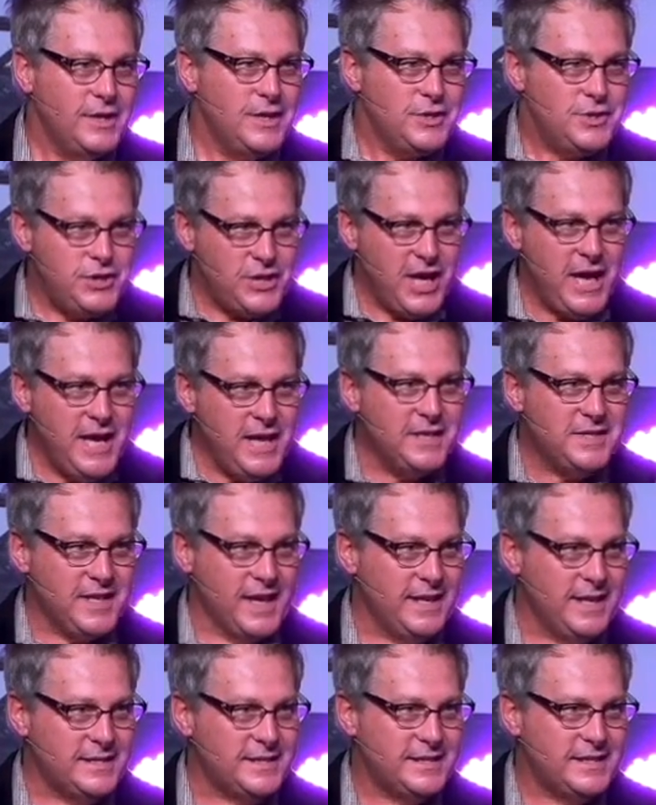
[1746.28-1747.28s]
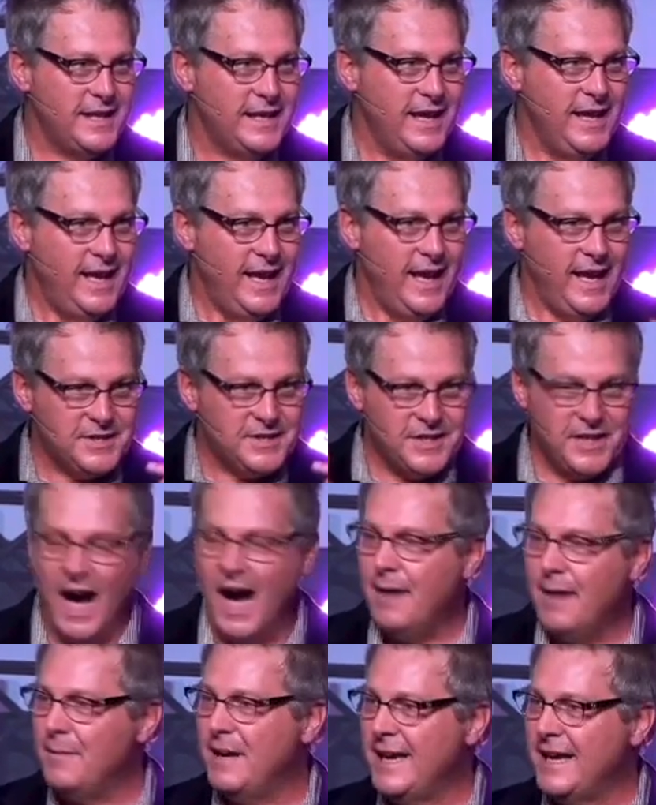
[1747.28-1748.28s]
Jesus is
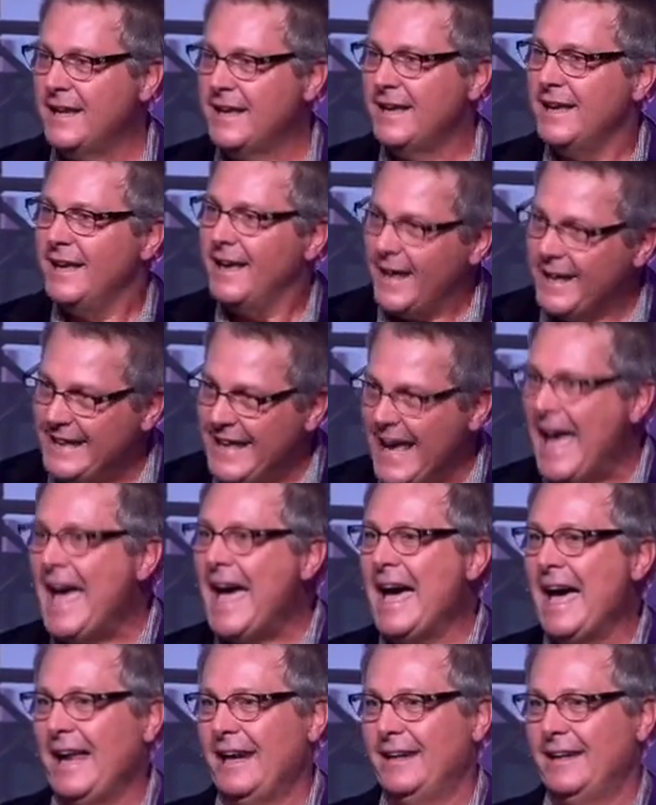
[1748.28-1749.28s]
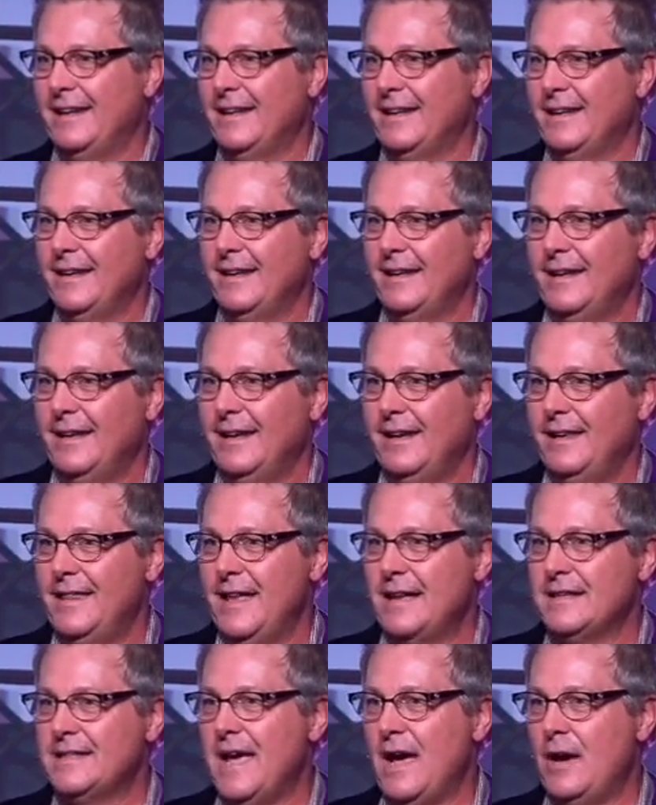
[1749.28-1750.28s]
coming again. And
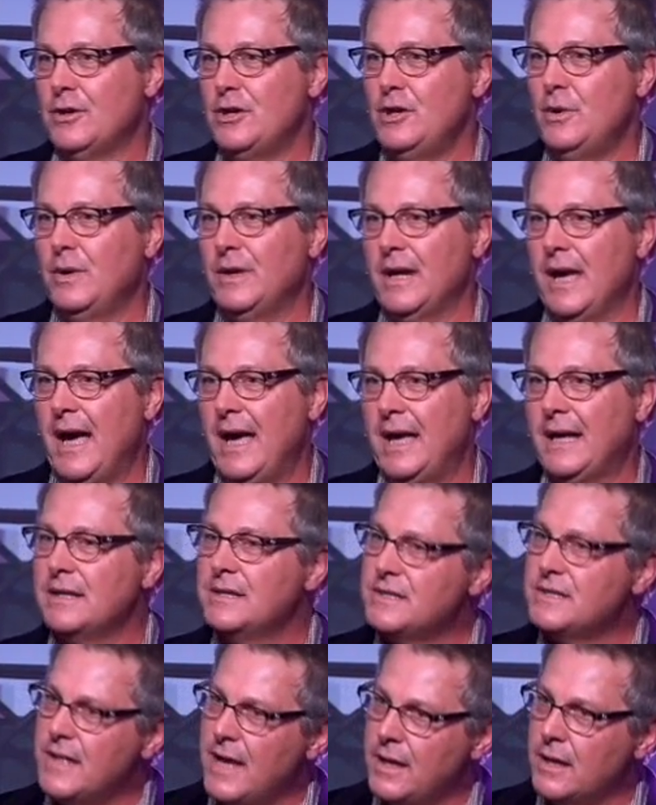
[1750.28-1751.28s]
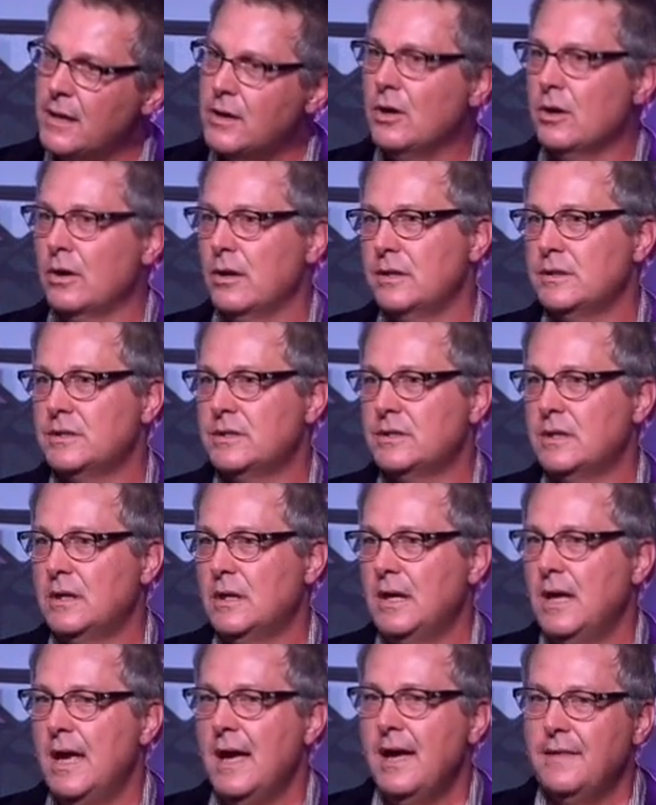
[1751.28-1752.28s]
that's how you and I can stay encouraged.
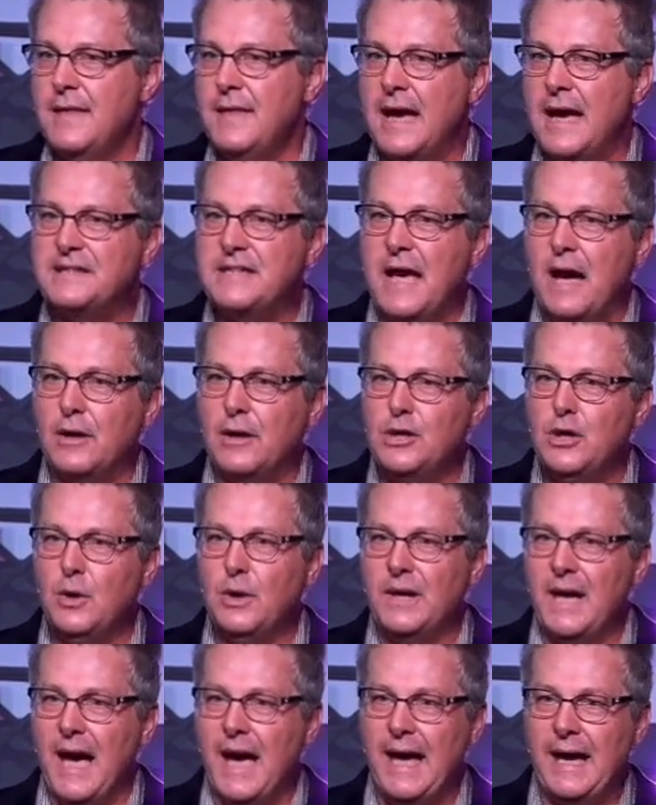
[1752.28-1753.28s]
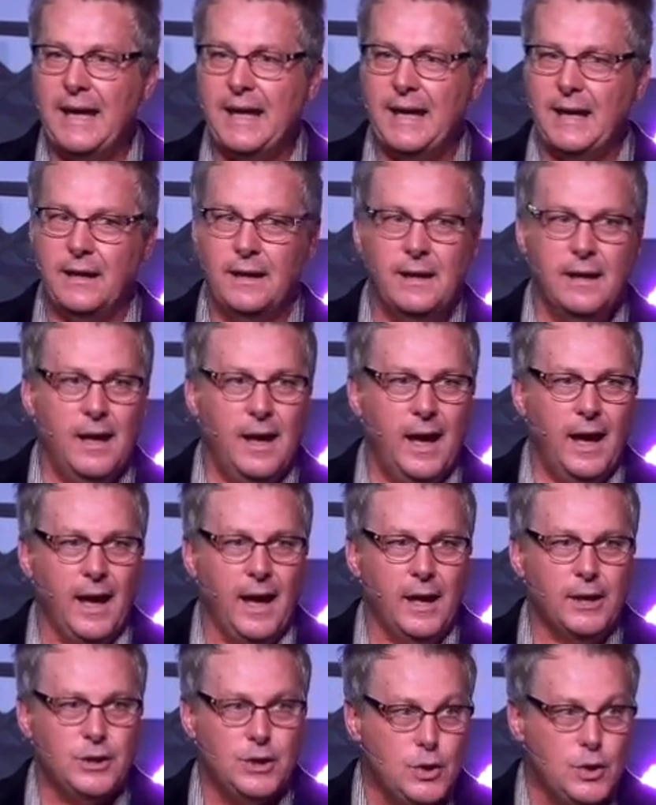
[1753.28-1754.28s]
That's how you and I can
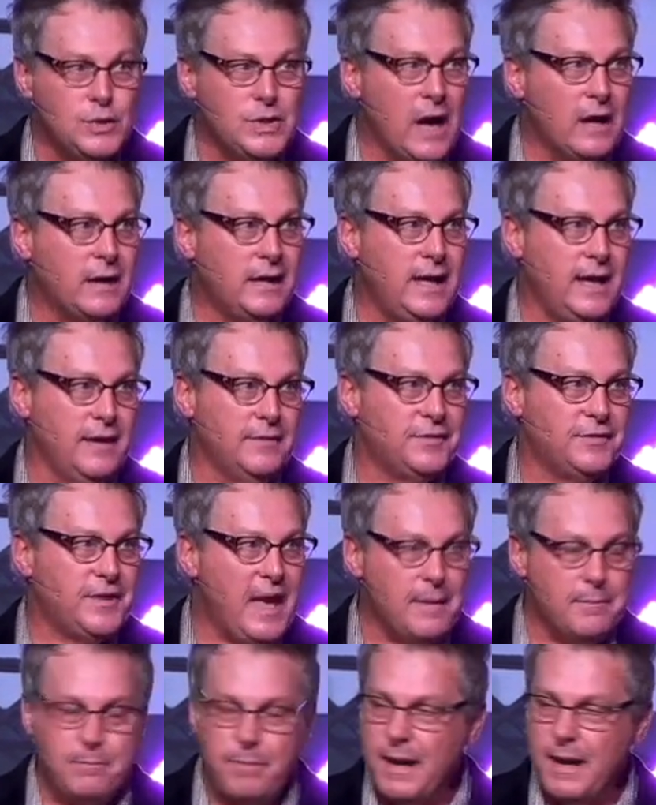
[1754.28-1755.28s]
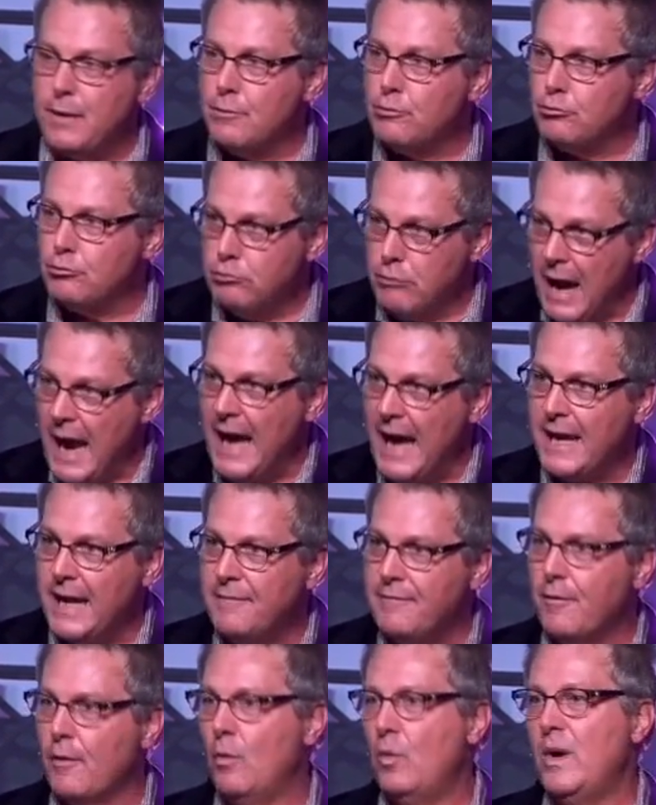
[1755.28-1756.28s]
use our gifts and be ready
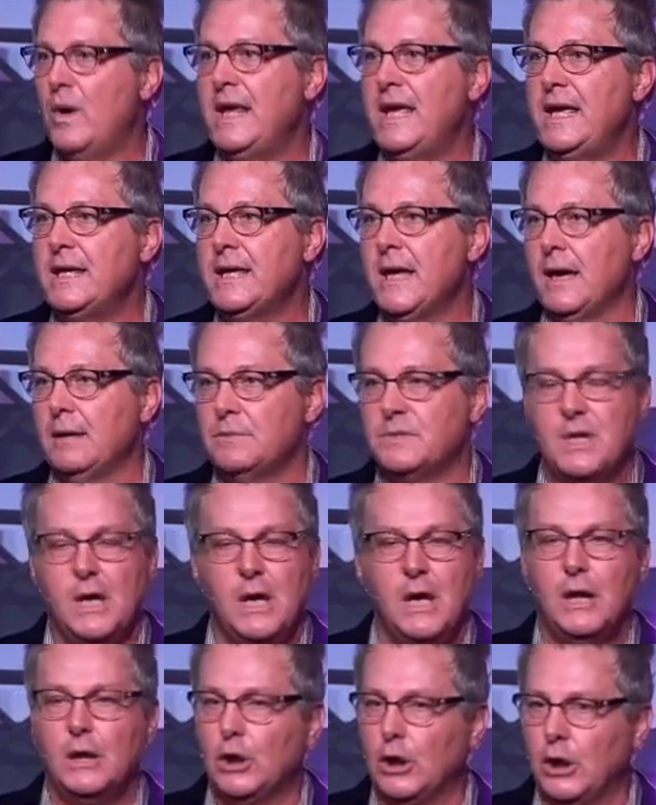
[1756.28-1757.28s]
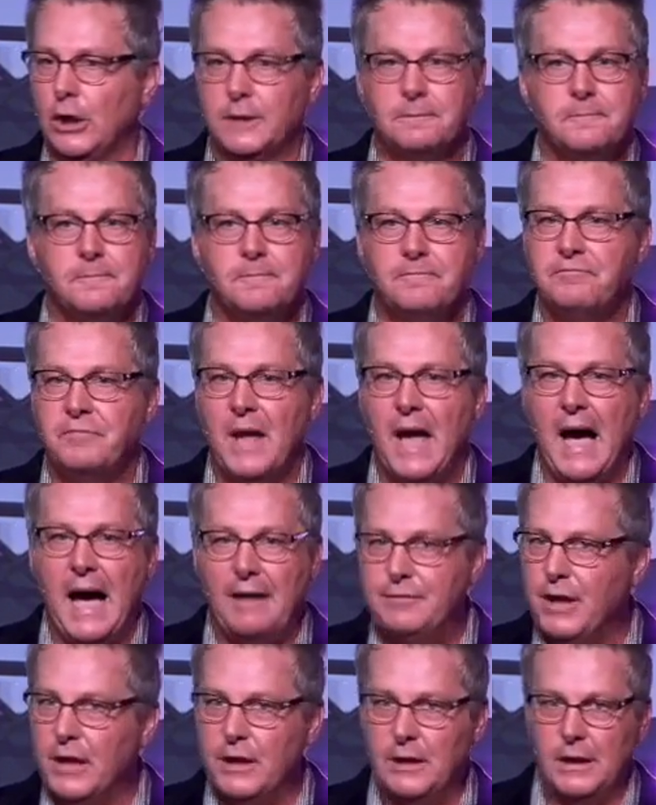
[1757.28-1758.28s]
for when he comes. Look,
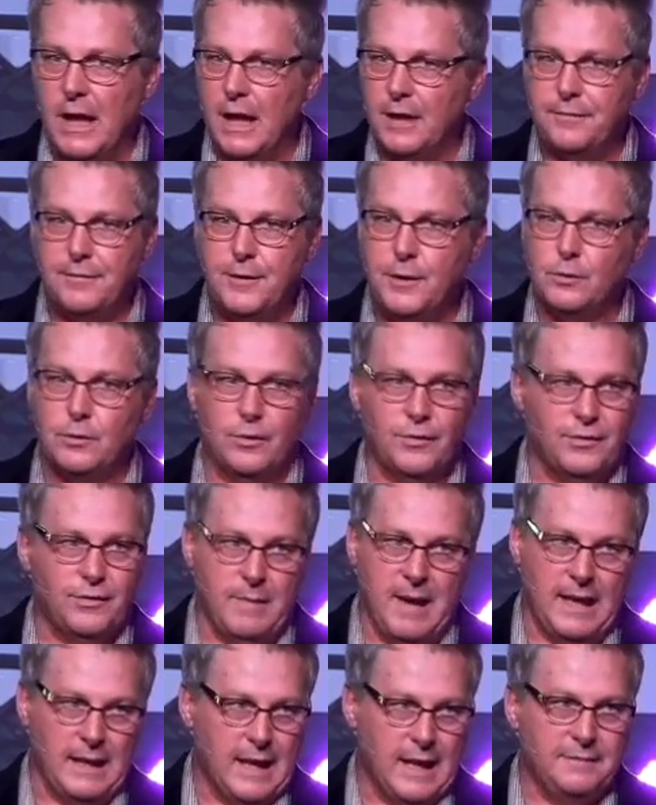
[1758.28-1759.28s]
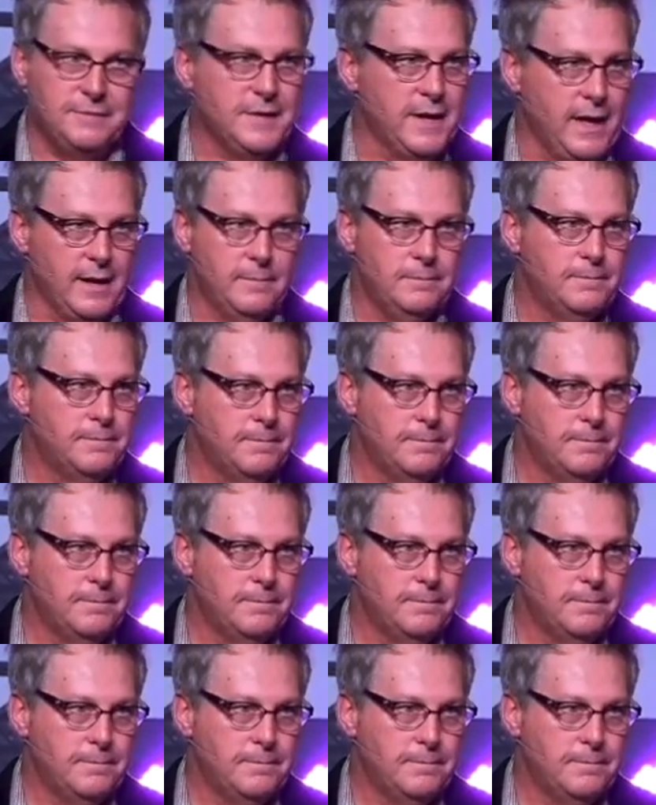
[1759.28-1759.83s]
I've done a lot of funerals in my lifetime.